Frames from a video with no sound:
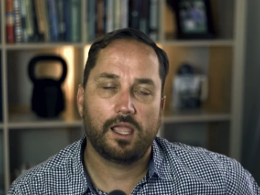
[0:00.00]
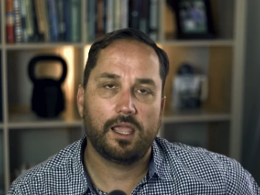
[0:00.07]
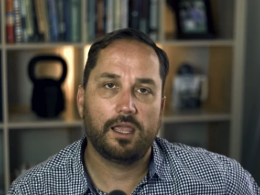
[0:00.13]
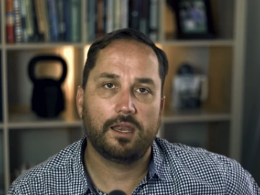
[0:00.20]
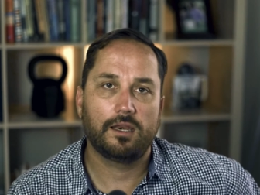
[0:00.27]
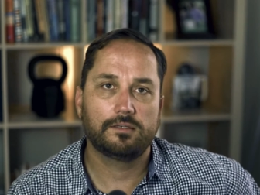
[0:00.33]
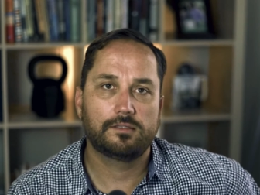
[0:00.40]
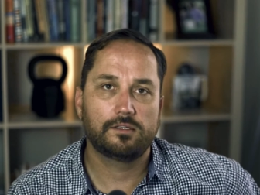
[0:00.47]

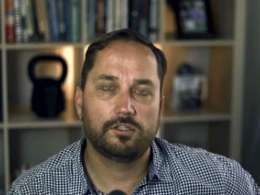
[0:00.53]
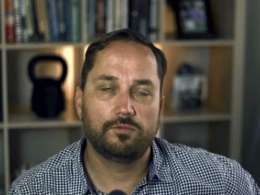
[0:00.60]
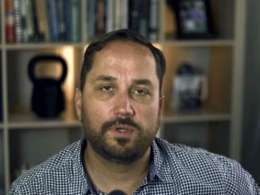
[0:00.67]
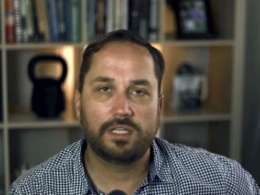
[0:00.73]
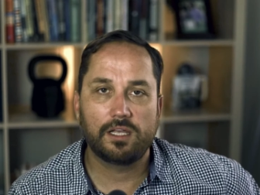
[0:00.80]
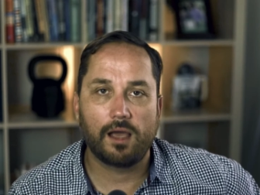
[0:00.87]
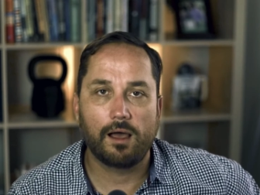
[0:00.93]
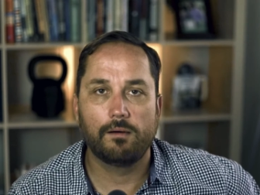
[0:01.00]
And you
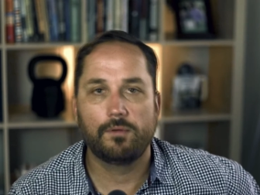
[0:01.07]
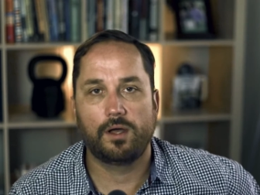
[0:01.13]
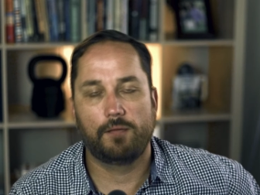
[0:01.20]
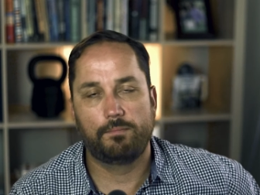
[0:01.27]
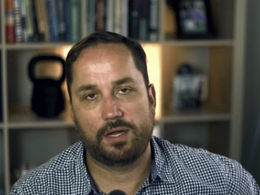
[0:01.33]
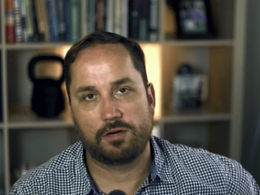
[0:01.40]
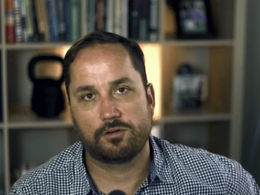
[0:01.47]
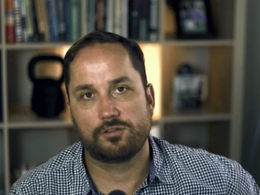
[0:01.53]
become
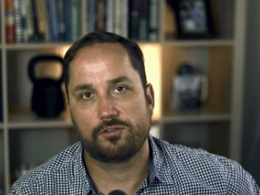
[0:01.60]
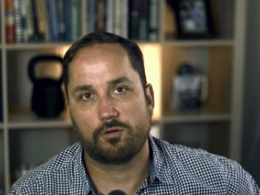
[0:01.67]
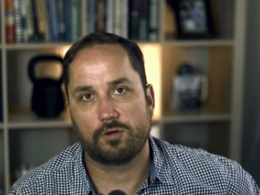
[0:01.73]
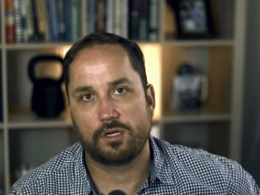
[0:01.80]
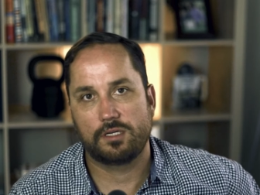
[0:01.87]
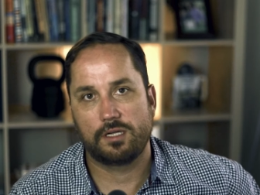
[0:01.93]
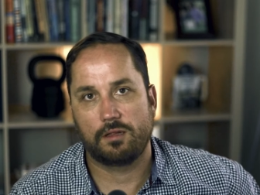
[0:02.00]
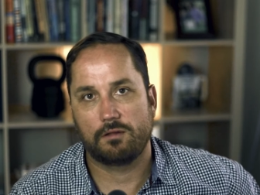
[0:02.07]
a better
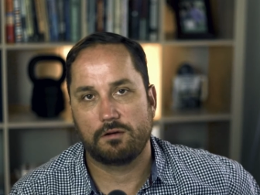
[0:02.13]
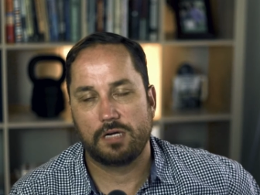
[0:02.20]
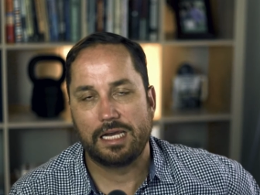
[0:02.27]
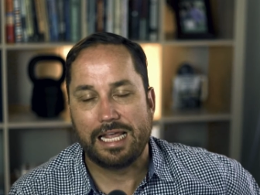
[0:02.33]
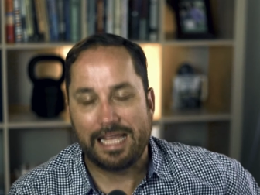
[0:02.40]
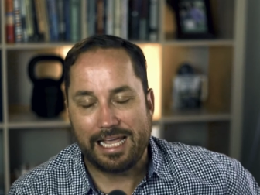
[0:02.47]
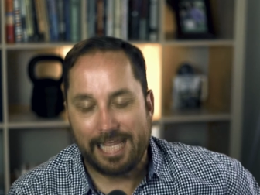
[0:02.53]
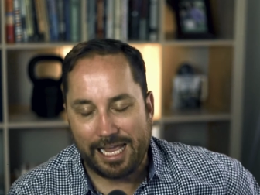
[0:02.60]
storyteller.
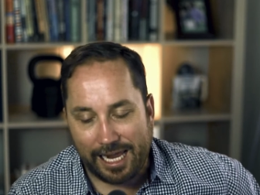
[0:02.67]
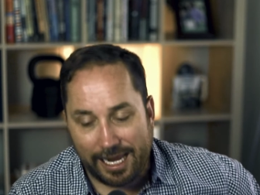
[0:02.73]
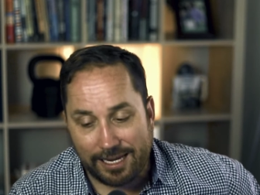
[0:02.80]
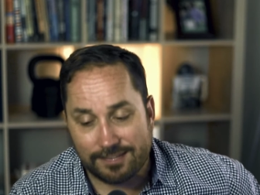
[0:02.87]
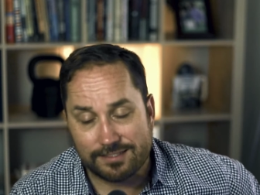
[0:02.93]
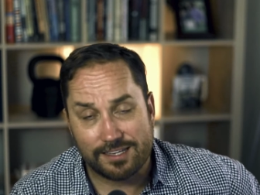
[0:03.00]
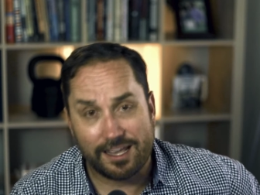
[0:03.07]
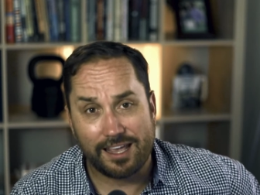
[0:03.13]

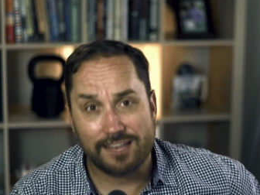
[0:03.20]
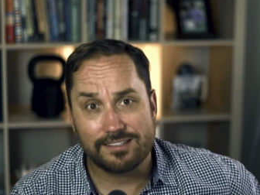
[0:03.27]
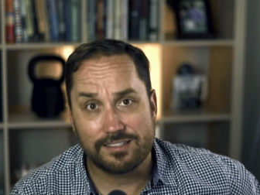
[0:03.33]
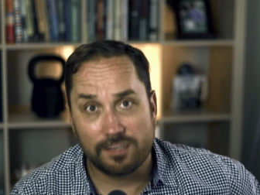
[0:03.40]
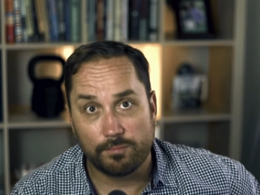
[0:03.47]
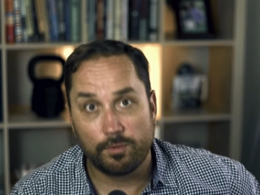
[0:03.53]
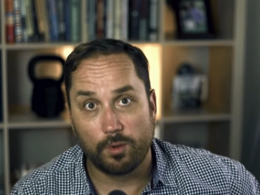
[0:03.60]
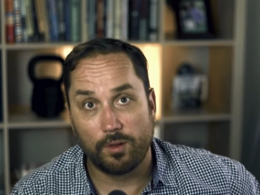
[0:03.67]
It's as
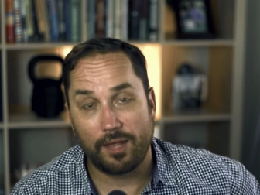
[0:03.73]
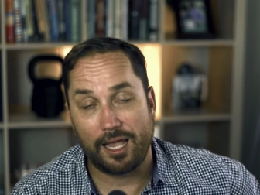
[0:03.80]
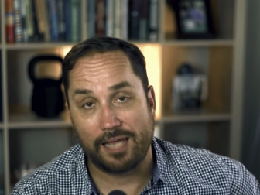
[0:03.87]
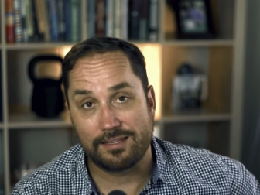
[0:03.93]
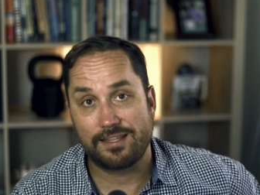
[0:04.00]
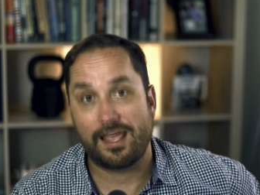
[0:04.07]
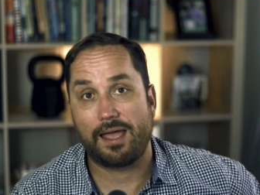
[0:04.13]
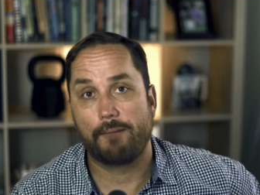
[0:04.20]
simple
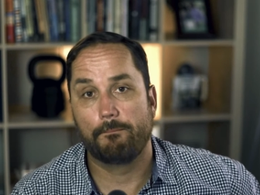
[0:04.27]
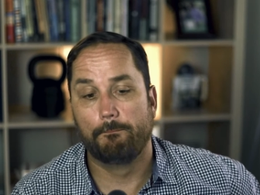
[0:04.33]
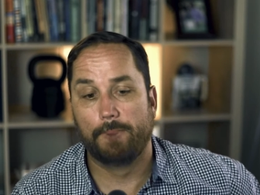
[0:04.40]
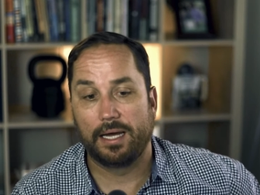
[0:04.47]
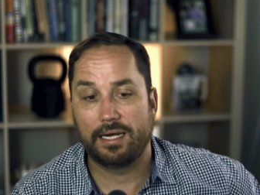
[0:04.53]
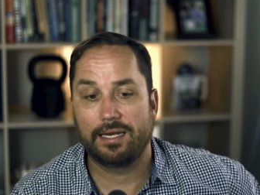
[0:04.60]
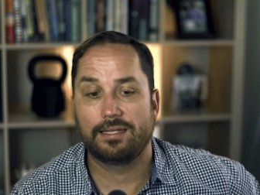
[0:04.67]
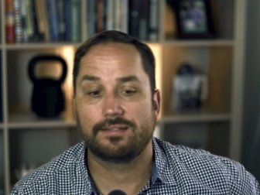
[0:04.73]
as
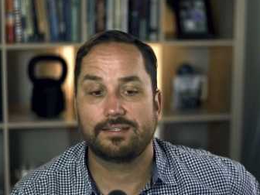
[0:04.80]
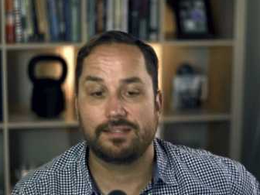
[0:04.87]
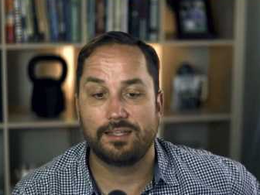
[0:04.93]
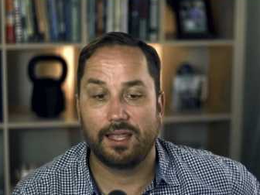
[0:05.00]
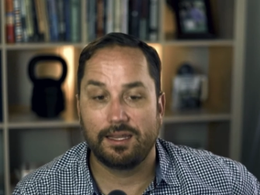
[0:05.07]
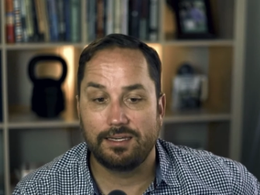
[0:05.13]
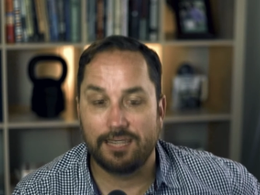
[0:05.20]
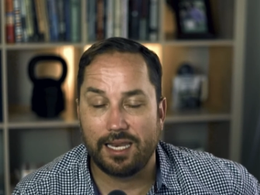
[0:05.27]
that, but
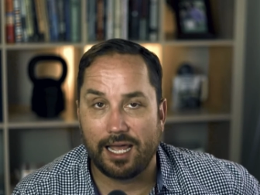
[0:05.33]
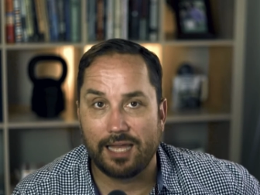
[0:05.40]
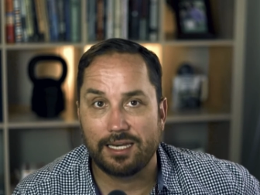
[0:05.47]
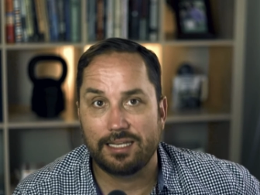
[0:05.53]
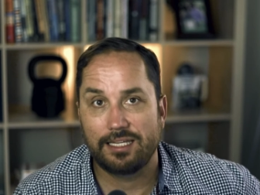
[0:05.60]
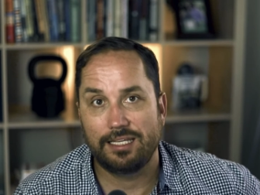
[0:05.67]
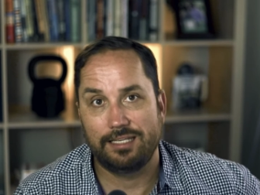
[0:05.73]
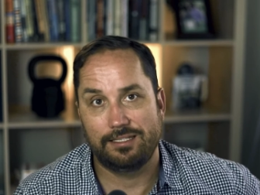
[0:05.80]
it's
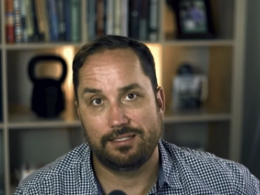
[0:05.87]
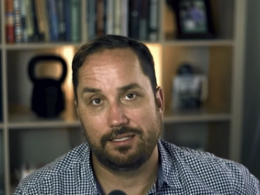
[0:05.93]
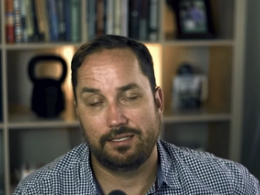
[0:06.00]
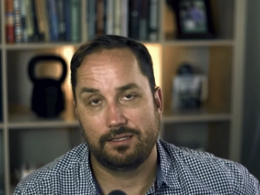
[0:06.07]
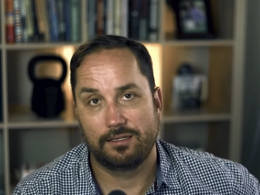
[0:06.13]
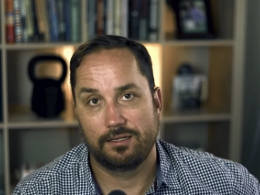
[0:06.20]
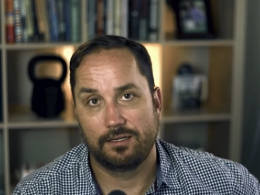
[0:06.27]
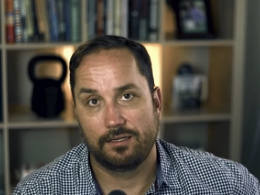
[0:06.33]
not easy.